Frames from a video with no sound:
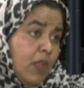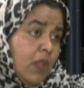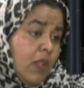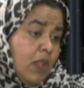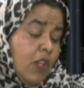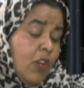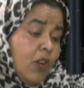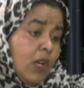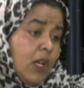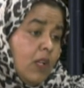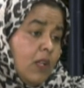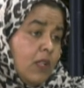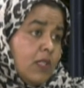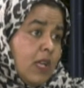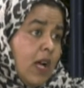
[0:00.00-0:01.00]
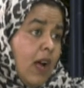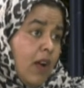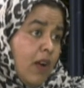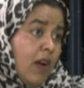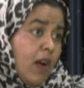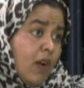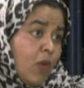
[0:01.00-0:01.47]
Young girls
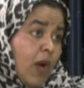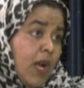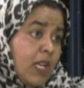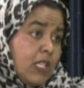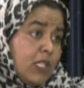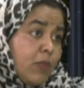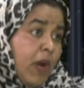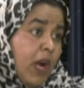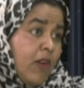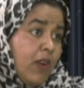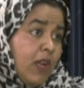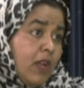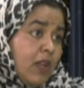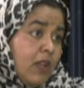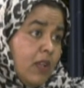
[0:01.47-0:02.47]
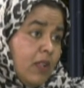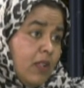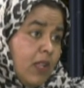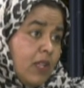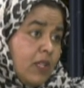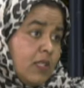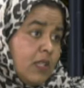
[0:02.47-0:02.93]
are quite inspiring,
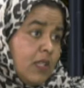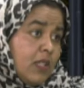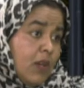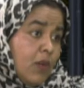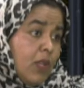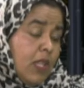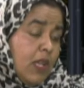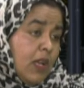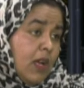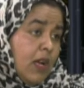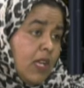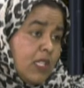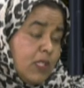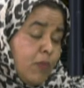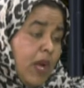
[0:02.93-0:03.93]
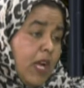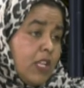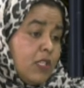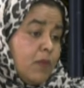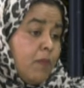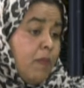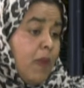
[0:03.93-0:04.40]
that they
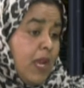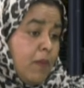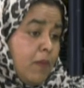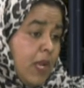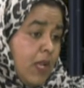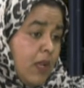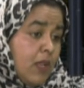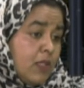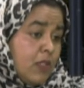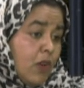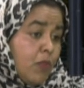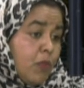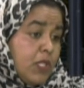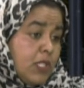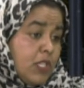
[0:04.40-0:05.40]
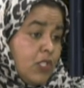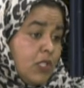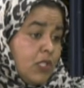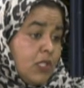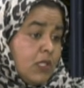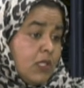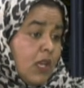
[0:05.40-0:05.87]
aspire to many sort of
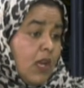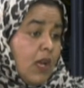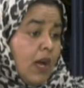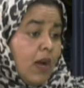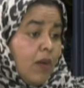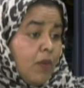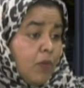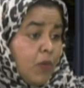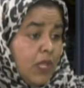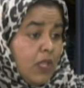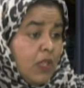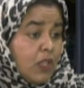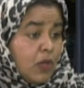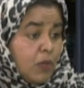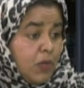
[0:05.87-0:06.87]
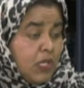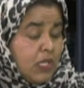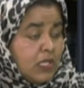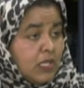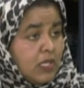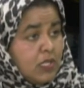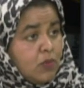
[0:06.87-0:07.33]
positions within the
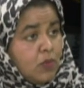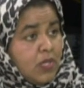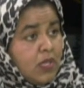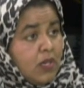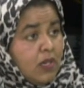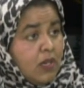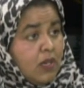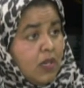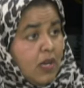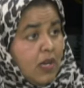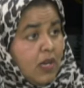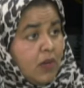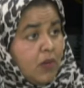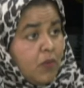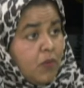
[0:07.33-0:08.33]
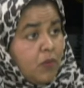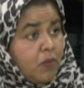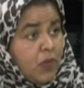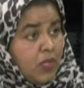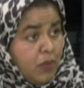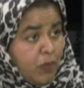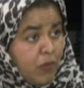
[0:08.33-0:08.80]
communities, within
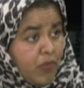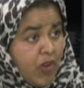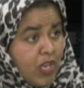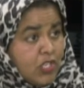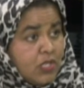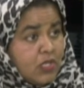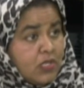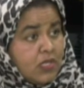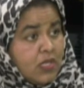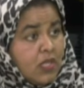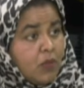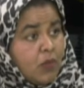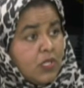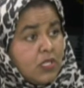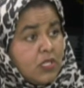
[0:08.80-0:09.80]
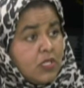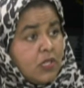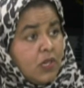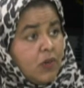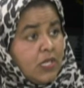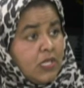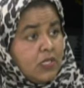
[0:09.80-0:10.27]
the professions that they're wanting to
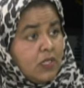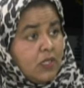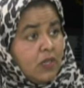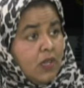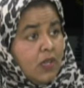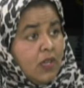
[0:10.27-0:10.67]
go into.